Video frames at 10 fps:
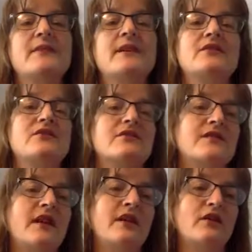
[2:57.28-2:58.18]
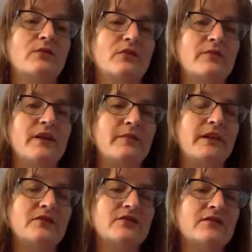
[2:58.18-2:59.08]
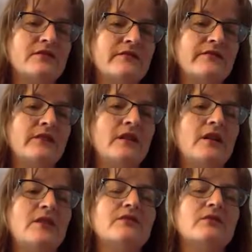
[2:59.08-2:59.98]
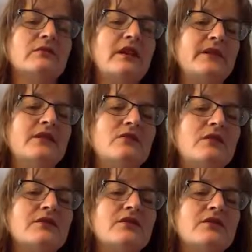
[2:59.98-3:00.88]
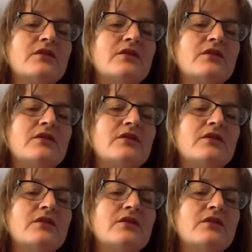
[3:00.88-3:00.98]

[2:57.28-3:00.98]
pages and our roadmap pages. So let me go on to the